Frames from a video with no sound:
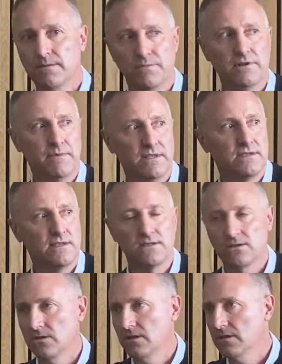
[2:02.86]
implements
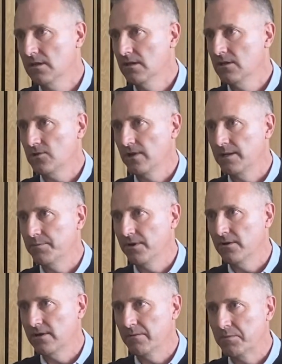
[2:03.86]
into the training
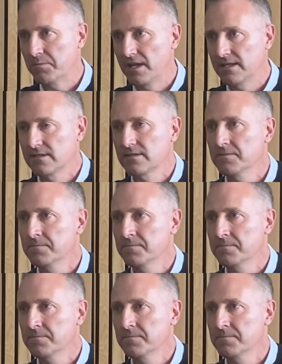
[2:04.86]
programme and plans.